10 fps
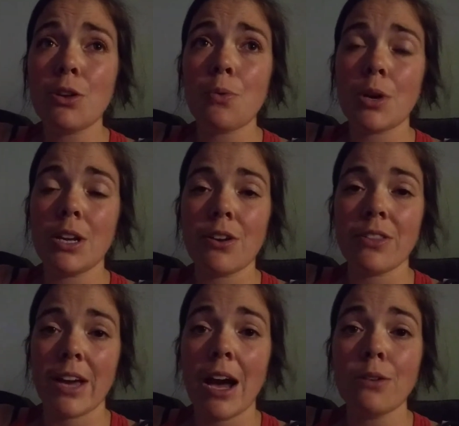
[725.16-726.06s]
though we're here at
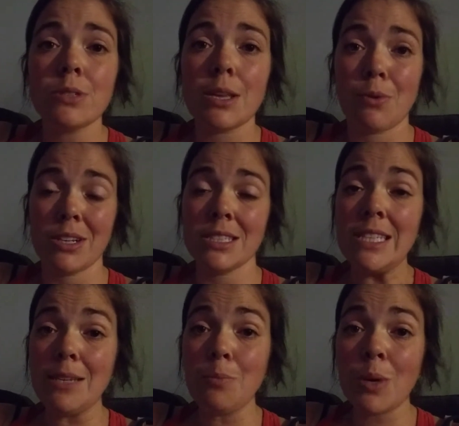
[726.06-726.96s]
the house, they want to
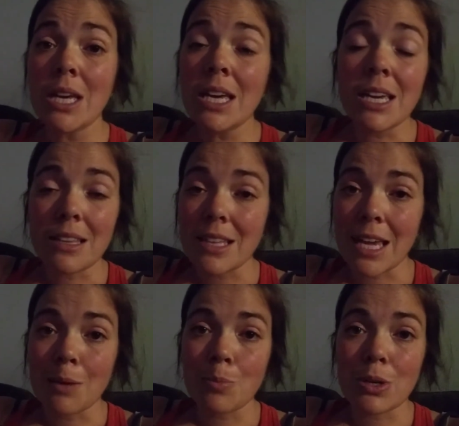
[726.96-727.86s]
sleep in the
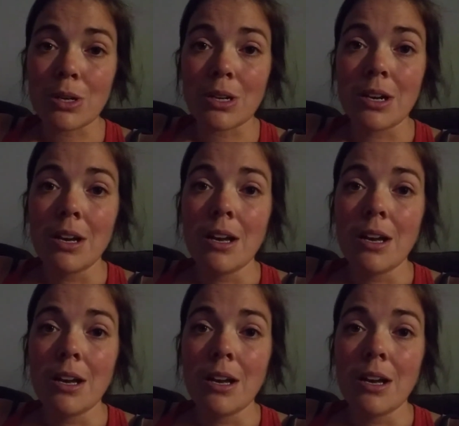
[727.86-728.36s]
camper,